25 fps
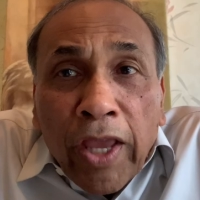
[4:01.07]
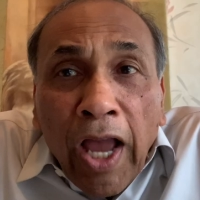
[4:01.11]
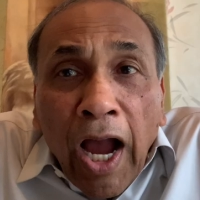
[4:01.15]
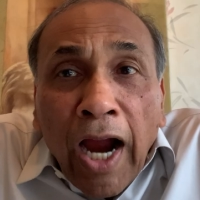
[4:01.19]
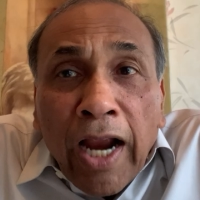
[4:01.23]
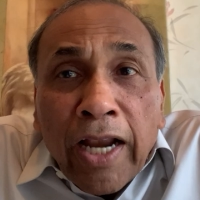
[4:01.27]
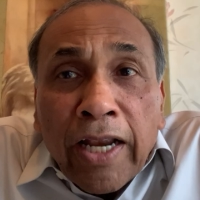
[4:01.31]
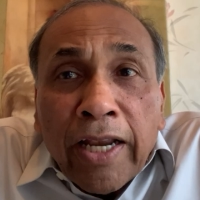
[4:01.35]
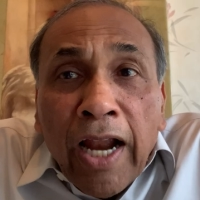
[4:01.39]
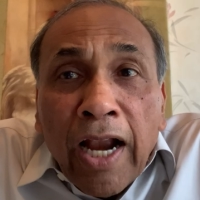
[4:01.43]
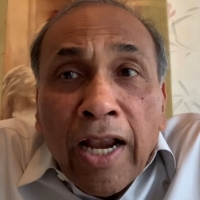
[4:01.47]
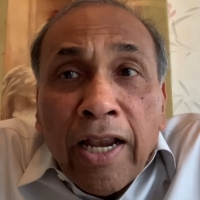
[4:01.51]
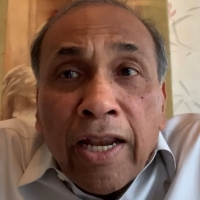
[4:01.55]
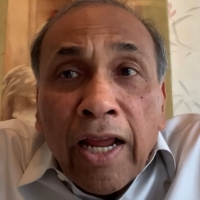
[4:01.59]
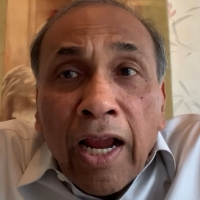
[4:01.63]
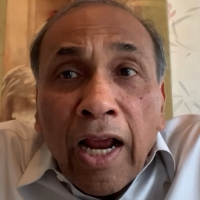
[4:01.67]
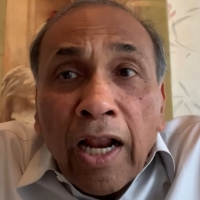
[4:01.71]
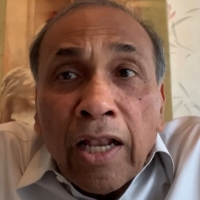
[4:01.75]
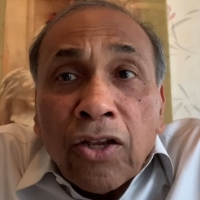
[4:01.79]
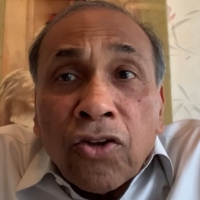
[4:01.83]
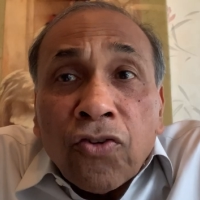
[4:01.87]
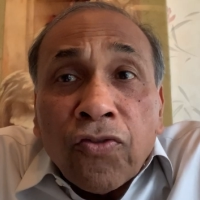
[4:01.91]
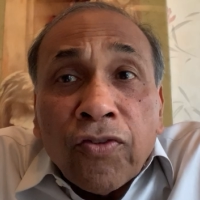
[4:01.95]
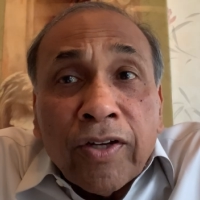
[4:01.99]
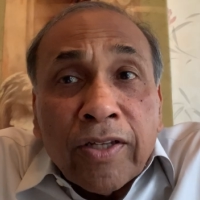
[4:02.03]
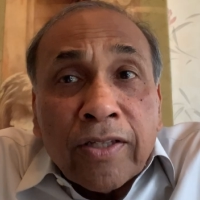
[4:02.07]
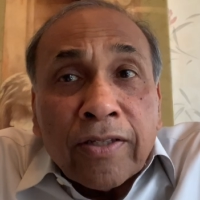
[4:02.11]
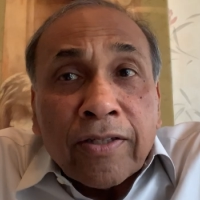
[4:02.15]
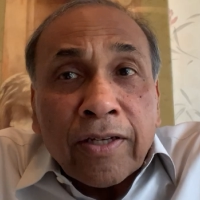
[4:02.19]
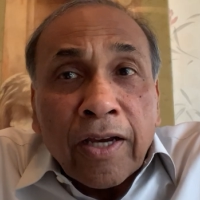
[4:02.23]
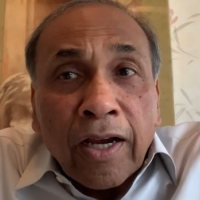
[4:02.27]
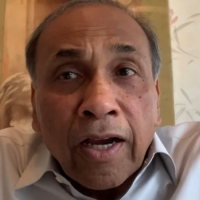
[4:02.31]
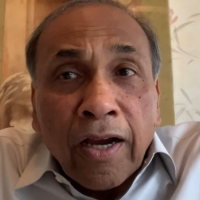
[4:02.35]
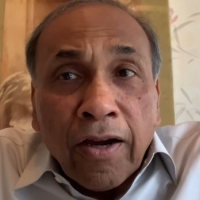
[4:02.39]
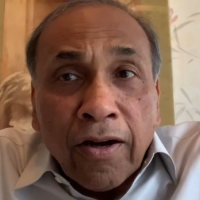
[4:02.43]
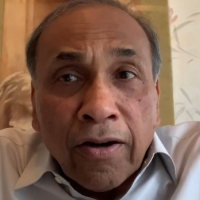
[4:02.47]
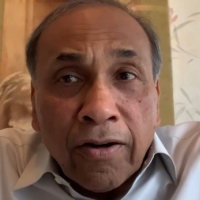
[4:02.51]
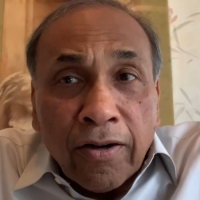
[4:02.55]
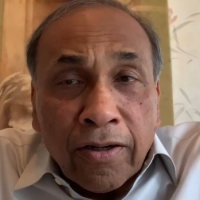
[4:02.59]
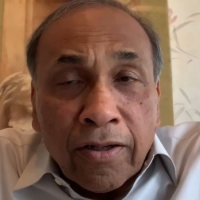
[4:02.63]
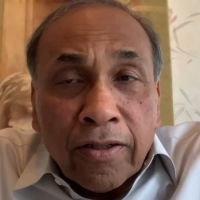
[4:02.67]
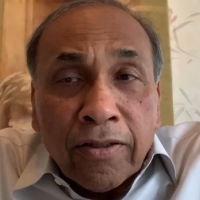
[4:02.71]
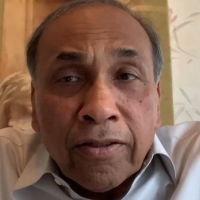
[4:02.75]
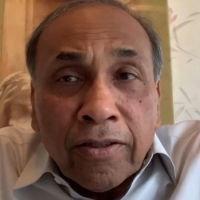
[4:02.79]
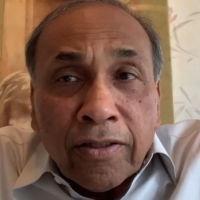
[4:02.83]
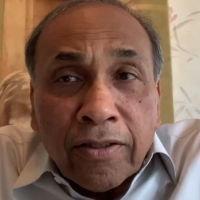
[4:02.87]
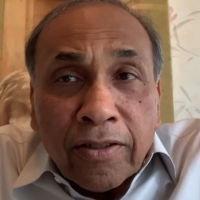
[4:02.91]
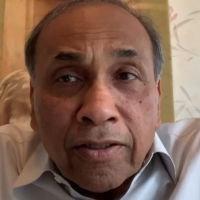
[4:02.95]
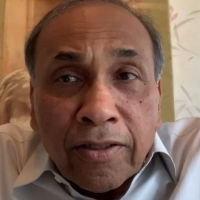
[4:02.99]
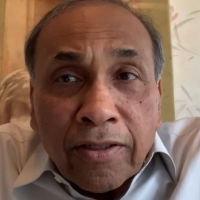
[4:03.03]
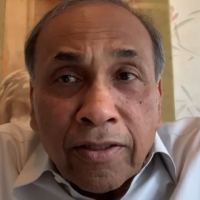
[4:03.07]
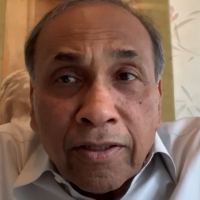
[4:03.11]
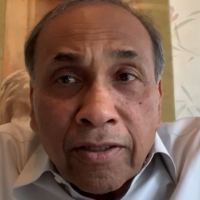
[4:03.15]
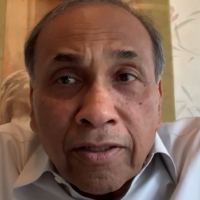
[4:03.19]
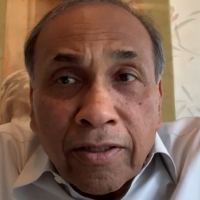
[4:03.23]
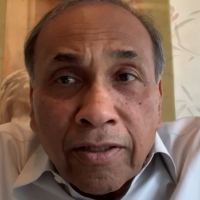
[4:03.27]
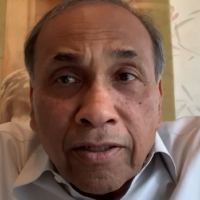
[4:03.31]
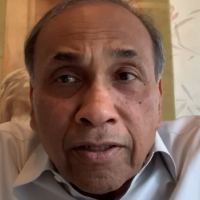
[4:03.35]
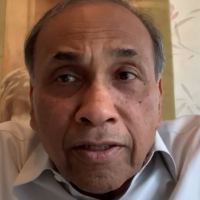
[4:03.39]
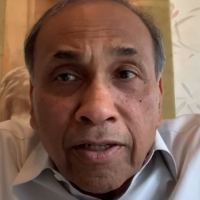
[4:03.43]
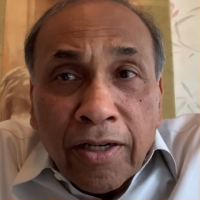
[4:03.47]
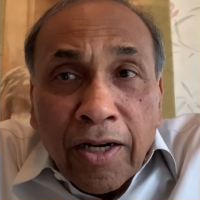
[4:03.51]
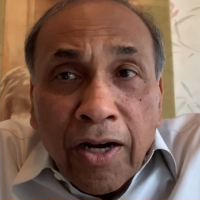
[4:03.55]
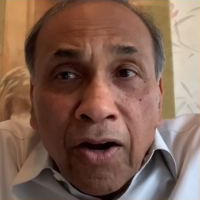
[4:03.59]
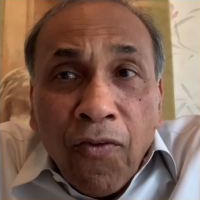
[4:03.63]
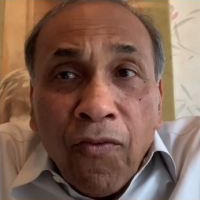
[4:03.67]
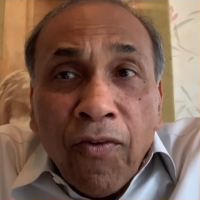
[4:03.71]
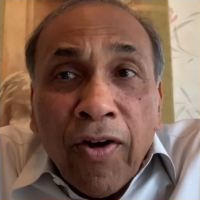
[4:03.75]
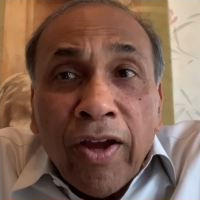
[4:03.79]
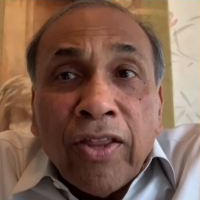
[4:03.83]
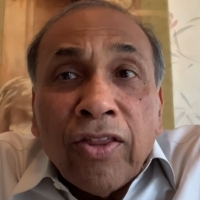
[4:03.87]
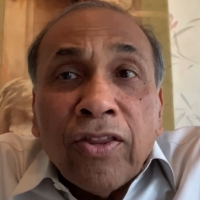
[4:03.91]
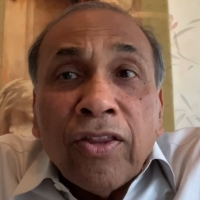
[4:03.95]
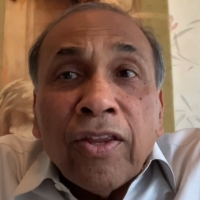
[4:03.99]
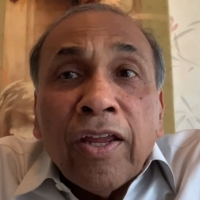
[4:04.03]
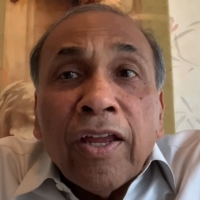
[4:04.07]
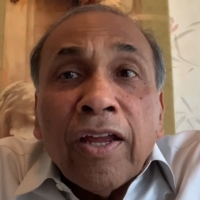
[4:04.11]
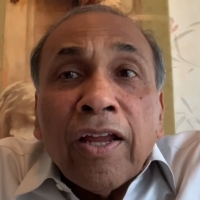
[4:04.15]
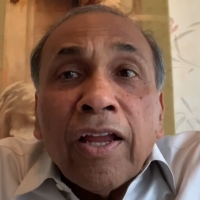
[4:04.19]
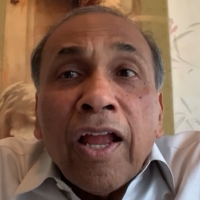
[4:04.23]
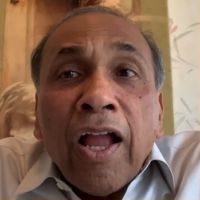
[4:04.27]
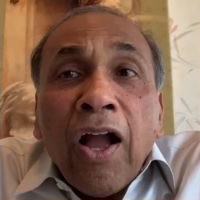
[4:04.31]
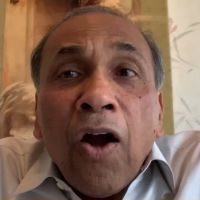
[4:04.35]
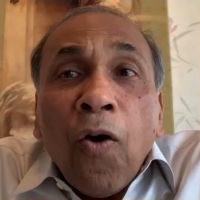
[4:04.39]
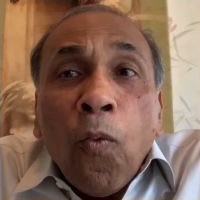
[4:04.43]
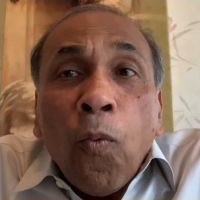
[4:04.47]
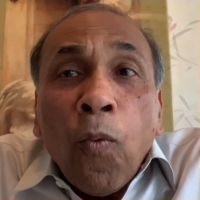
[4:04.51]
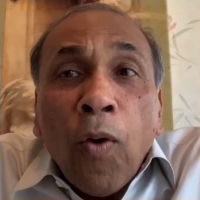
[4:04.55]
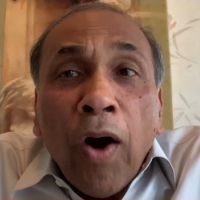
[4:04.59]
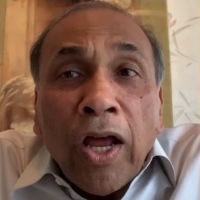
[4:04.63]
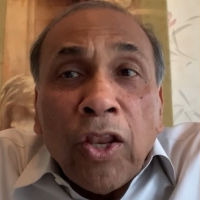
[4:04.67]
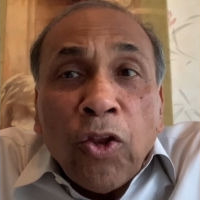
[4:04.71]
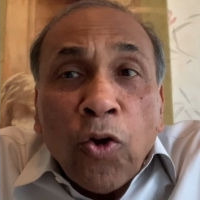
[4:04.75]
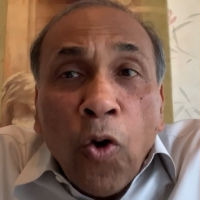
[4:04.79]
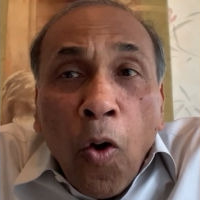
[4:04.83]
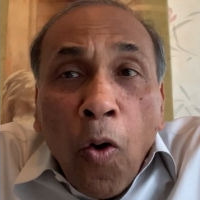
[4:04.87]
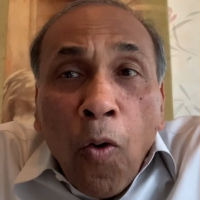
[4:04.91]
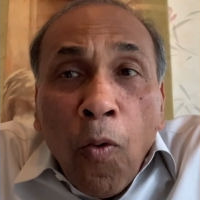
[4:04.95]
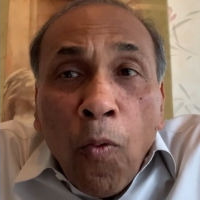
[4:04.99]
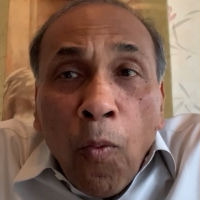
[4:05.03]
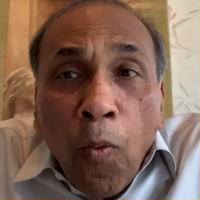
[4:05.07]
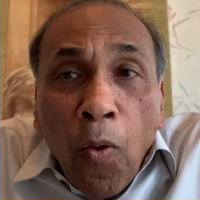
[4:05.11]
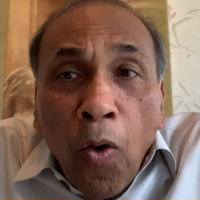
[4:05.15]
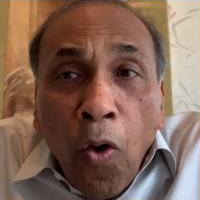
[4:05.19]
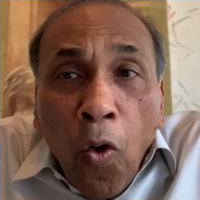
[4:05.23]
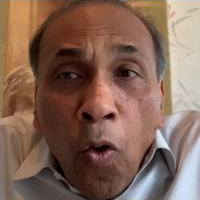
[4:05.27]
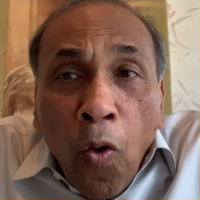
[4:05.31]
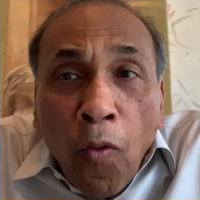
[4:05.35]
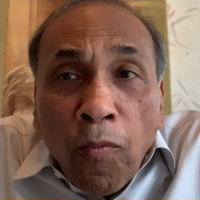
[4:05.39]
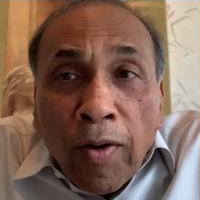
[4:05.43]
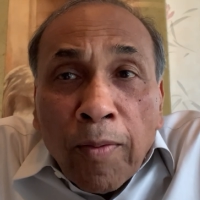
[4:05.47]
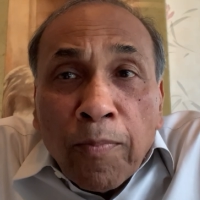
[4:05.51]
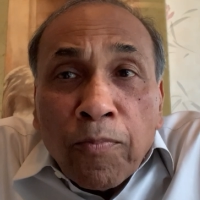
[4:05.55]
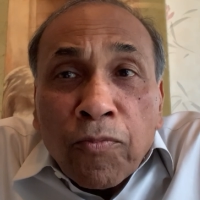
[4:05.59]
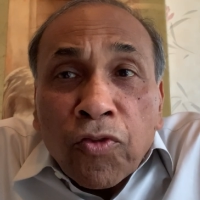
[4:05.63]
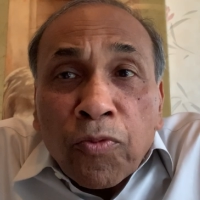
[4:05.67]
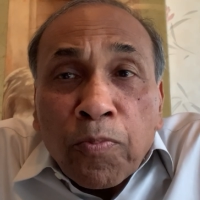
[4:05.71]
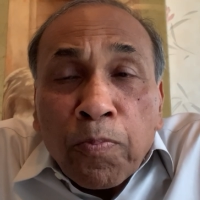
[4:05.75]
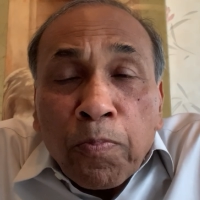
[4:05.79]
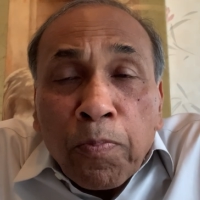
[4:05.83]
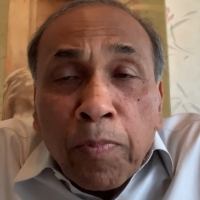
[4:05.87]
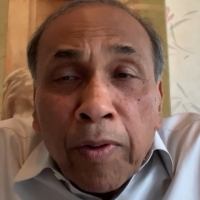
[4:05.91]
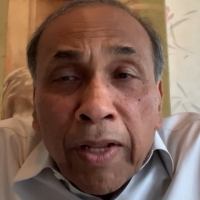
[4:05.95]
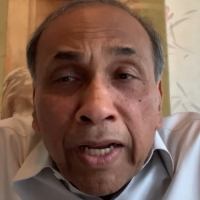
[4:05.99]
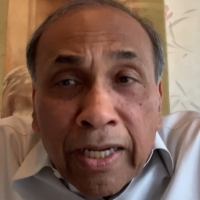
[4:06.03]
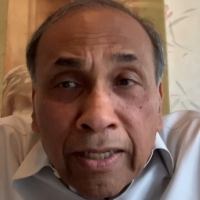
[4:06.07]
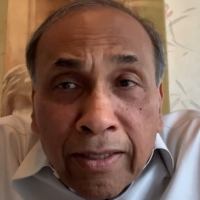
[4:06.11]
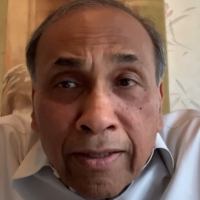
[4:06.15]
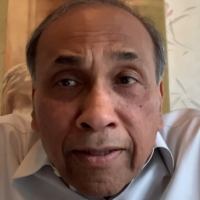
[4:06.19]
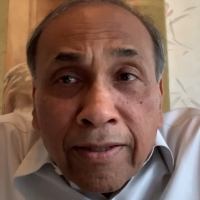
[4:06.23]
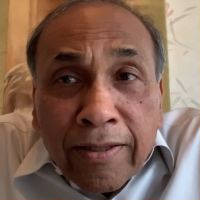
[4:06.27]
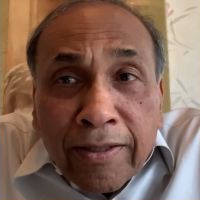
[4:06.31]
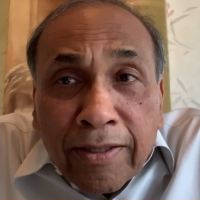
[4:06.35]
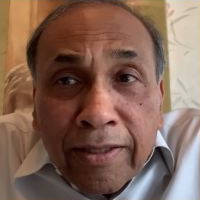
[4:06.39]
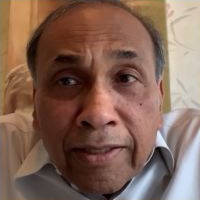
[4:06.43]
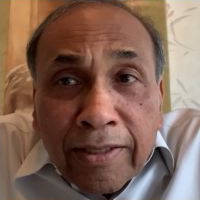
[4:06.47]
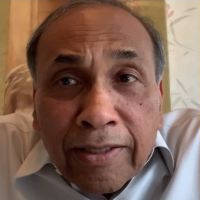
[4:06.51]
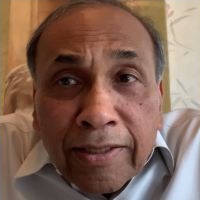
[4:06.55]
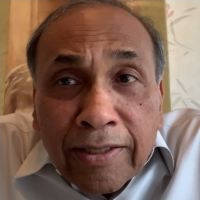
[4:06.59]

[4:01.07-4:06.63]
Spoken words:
identical twins occur when one ovum splits.